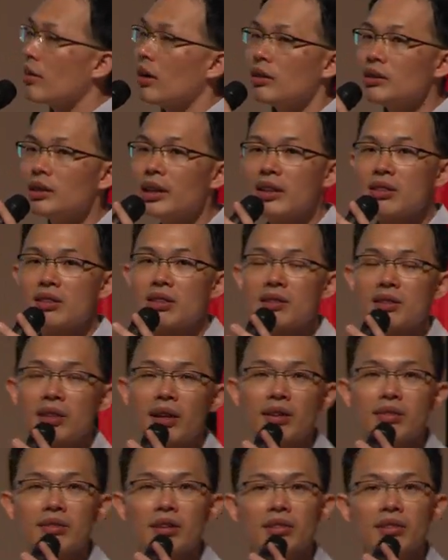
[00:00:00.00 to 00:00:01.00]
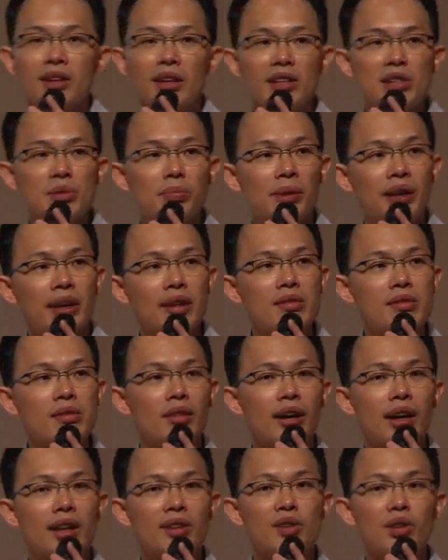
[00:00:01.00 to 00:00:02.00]
another exercise that takes place
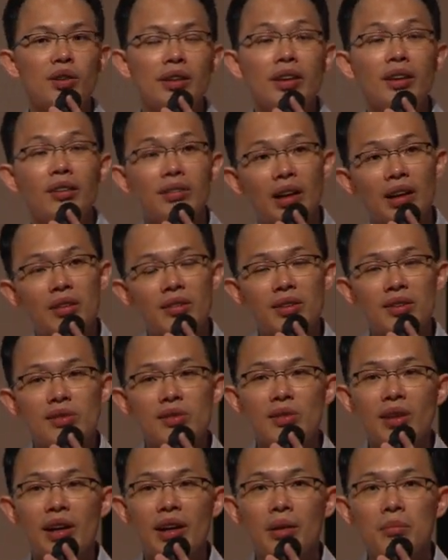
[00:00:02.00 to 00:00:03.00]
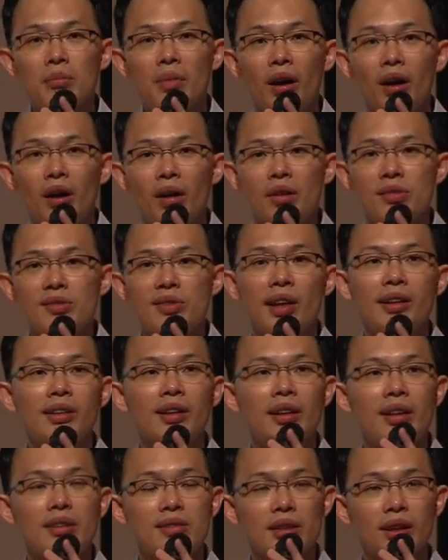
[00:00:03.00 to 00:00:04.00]
actually around this time,
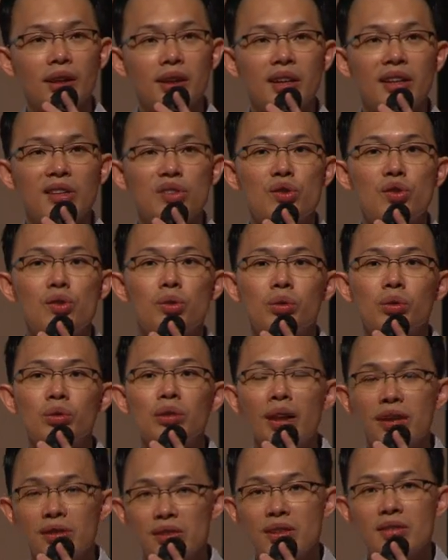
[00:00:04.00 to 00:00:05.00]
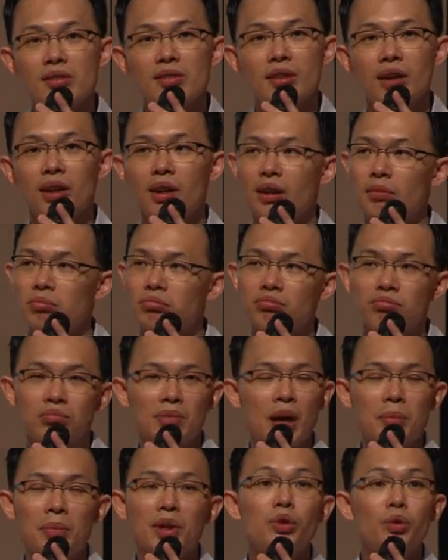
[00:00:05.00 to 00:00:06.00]
started as early as June and just
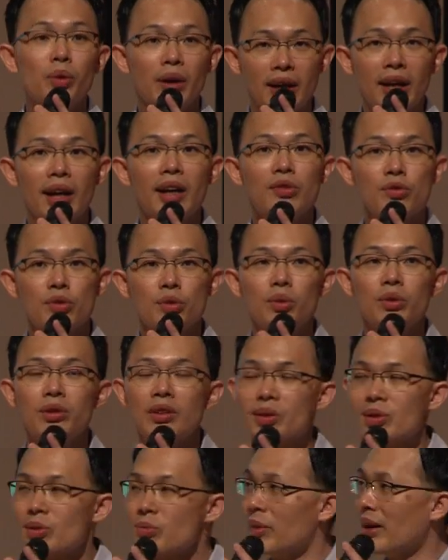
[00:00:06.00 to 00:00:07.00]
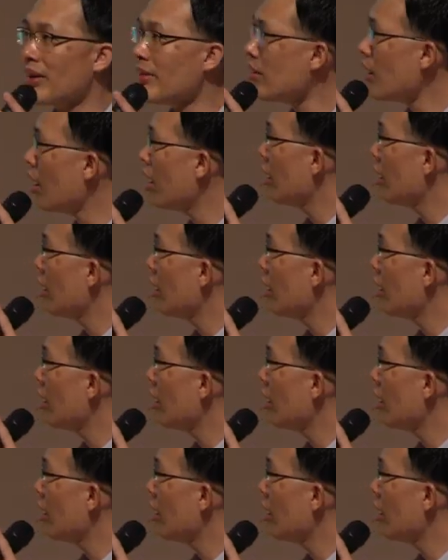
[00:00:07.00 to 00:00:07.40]
coming to an end soon this month,